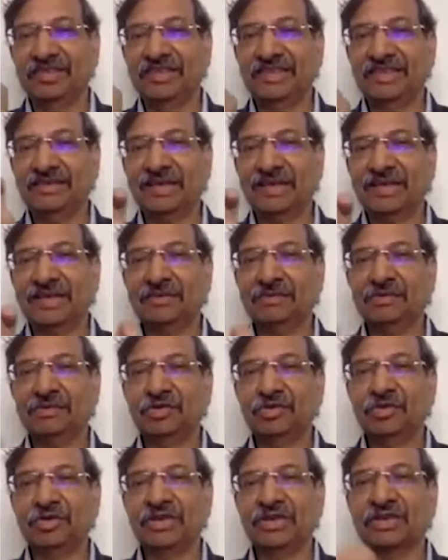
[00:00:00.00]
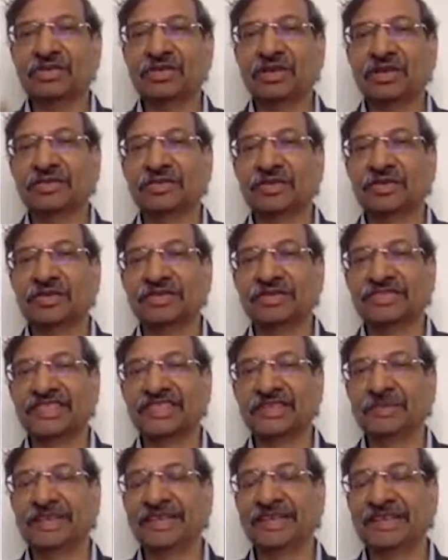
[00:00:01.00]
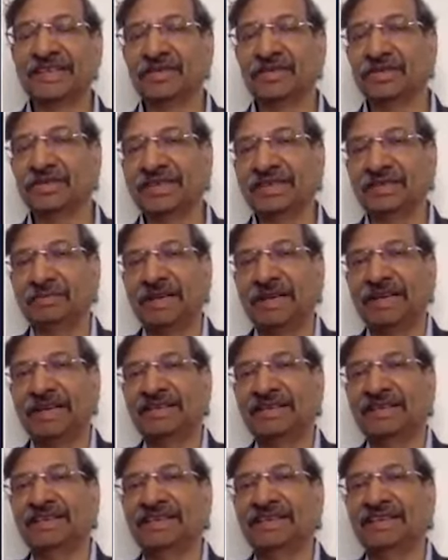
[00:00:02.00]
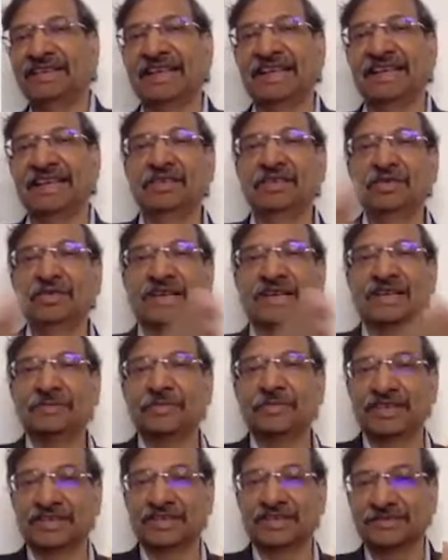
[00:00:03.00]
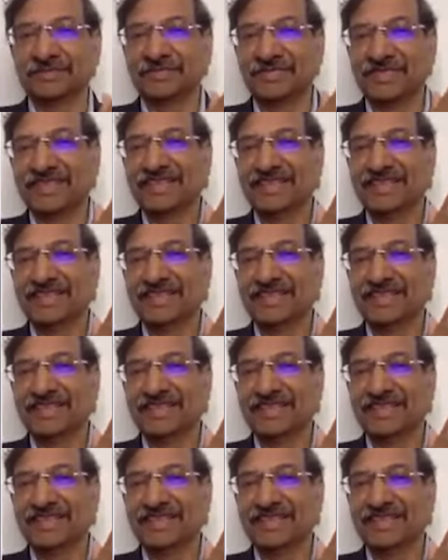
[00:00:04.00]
We say our unit is also called GTB head. So he's mentally aligned to our product.